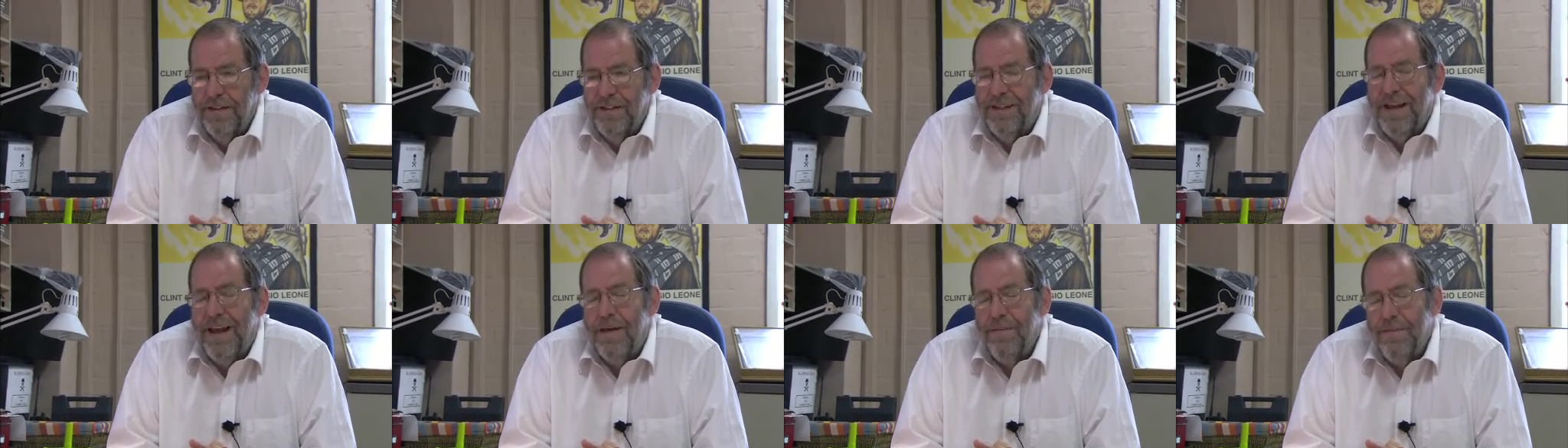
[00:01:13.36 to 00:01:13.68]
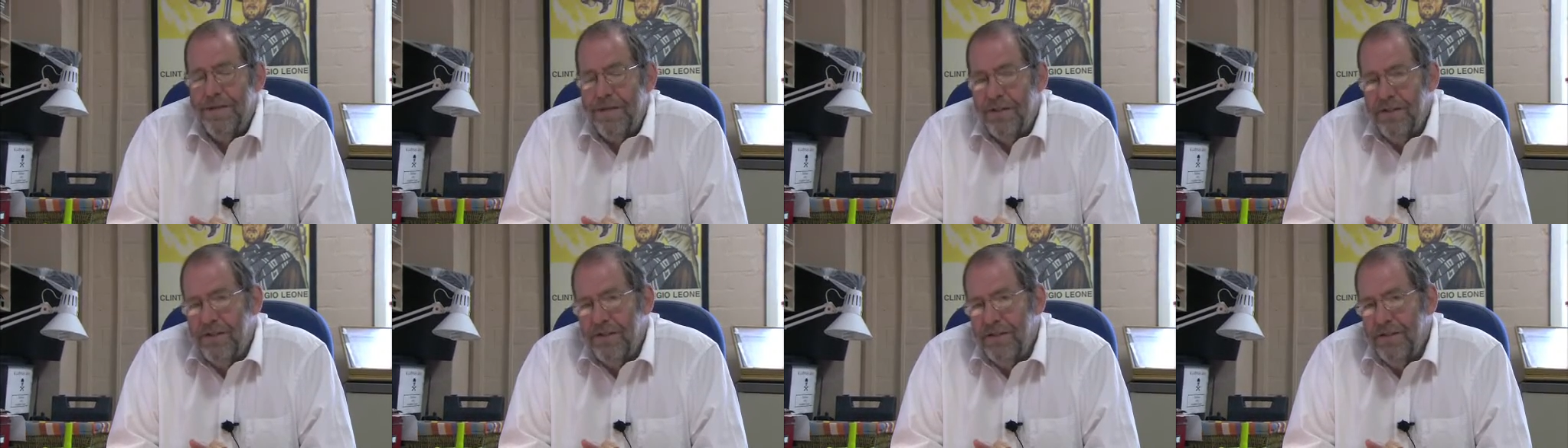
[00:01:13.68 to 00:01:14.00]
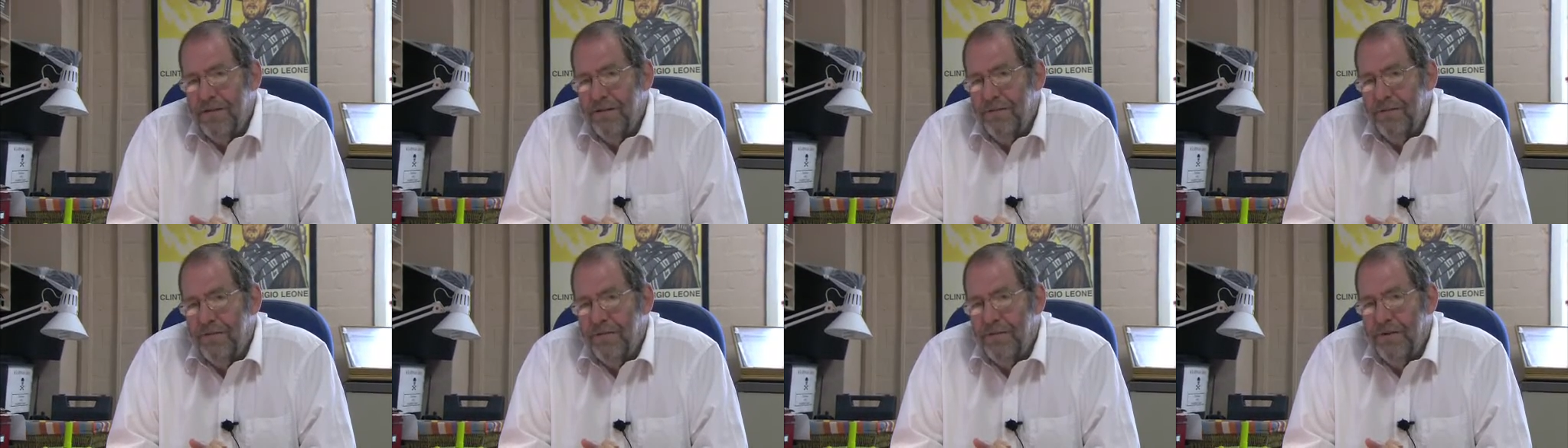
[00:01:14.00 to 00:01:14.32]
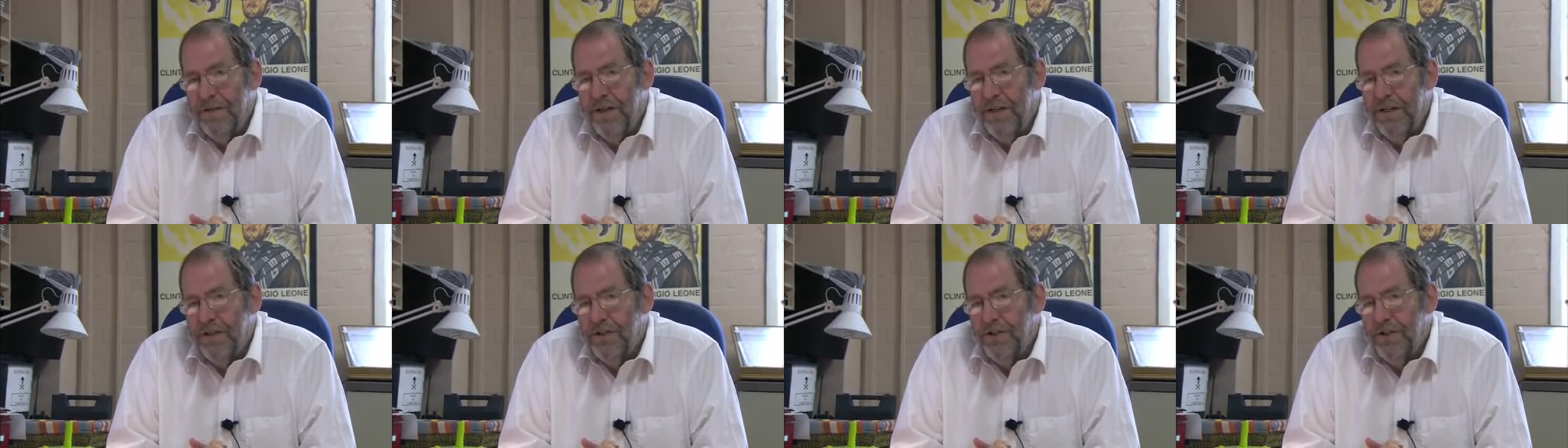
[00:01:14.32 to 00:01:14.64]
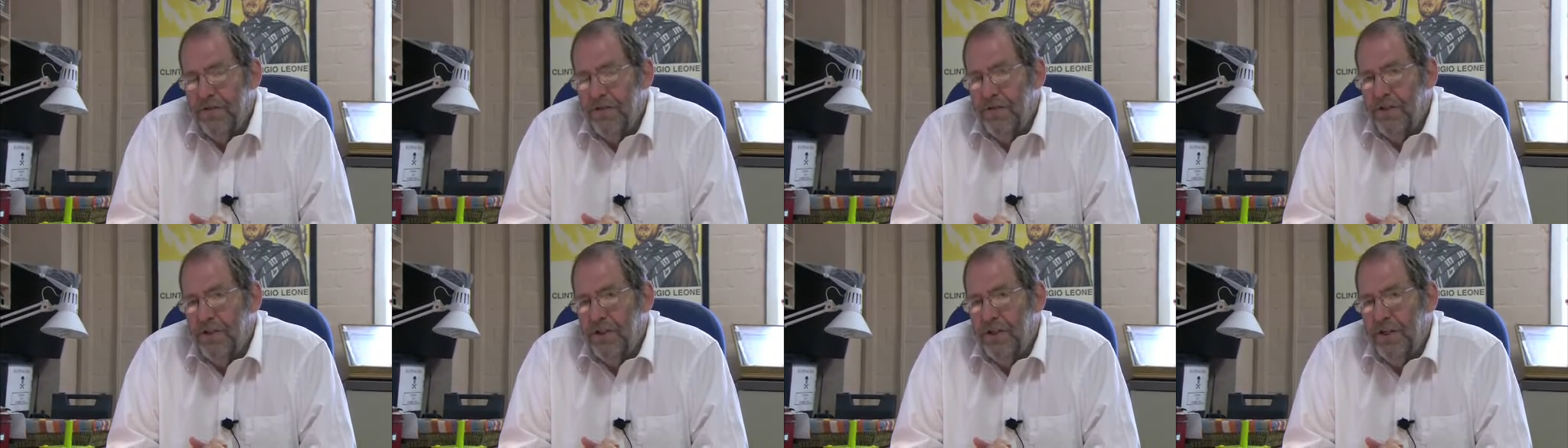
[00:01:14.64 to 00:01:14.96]
damaged the
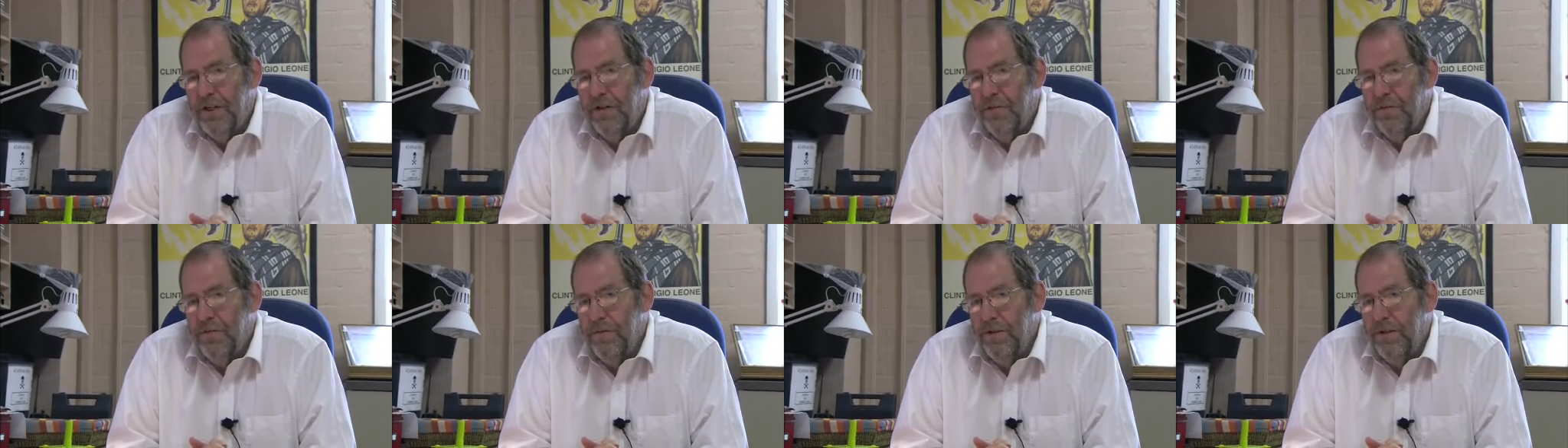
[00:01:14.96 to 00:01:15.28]
production of the show,